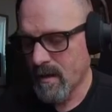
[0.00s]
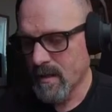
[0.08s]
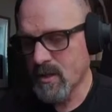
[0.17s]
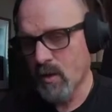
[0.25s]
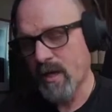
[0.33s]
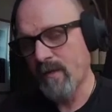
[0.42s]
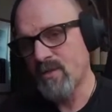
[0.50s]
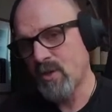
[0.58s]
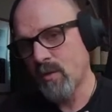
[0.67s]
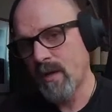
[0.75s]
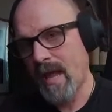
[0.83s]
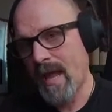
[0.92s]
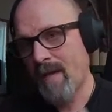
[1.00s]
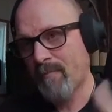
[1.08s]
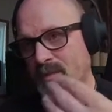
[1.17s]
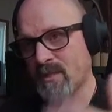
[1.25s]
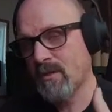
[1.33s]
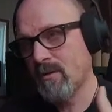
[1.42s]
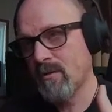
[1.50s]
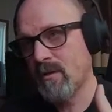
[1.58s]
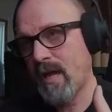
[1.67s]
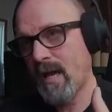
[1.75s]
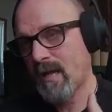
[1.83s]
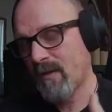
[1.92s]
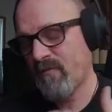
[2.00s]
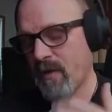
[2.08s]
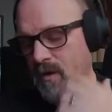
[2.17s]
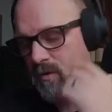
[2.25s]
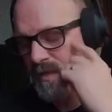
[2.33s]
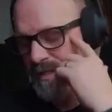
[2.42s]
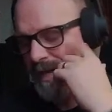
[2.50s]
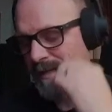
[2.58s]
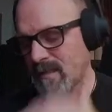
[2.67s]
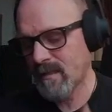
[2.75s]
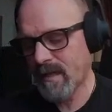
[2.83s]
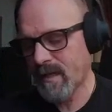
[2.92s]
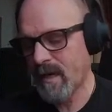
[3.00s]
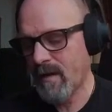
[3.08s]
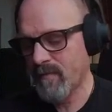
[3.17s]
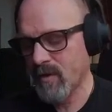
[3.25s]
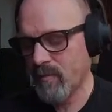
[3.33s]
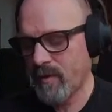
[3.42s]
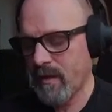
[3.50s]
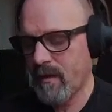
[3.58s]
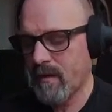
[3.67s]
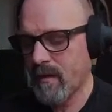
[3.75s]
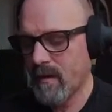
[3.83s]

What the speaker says: So it gives you an amplitude LFO that's acting like an envelope here.